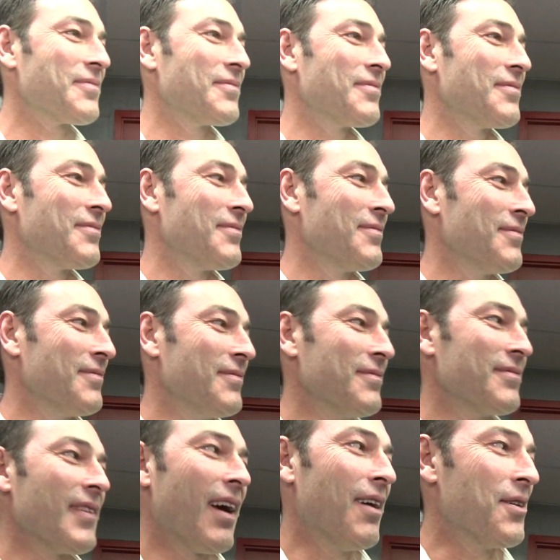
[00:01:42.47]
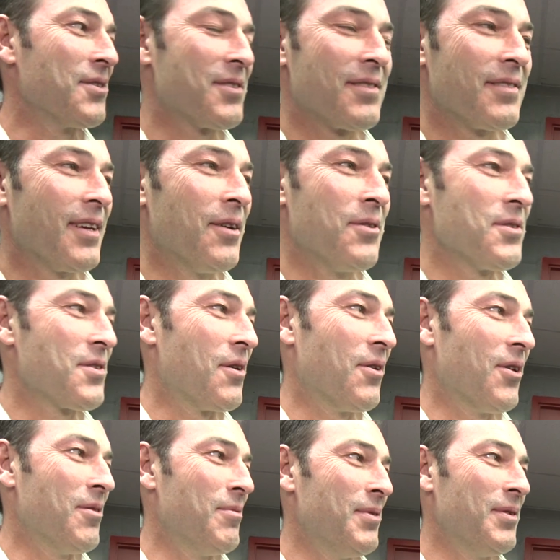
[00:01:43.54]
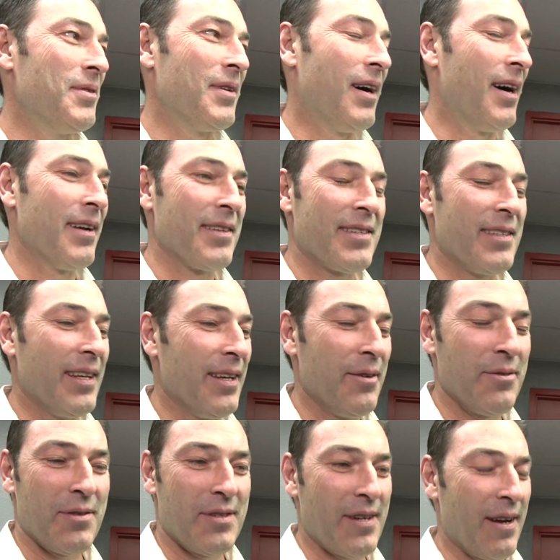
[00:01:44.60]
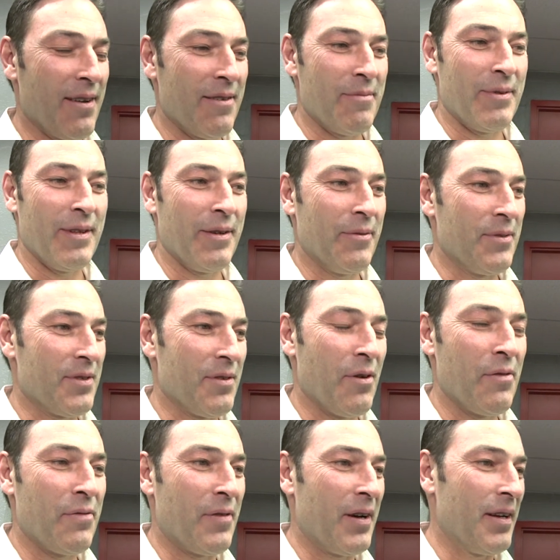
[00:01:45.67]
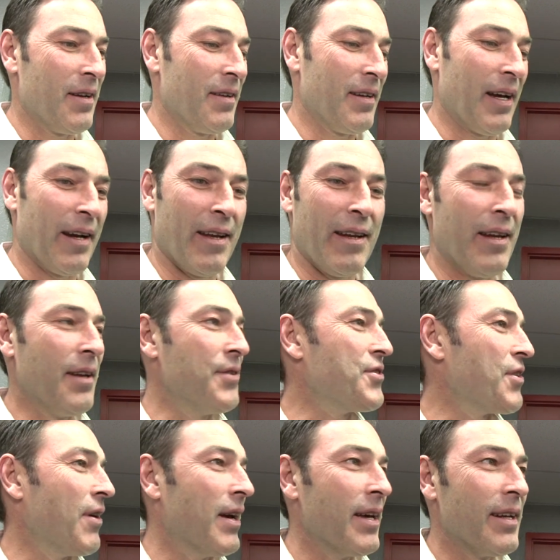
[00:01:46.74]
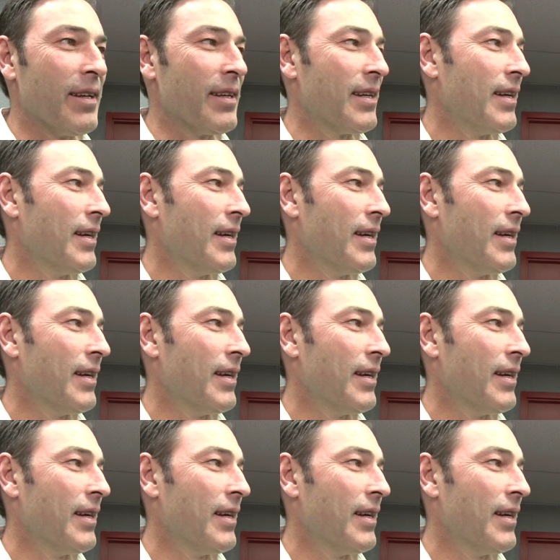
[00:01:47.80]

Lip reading: was horrible. Honestly, it was terrible. It was no fun. I didn't enjoy it.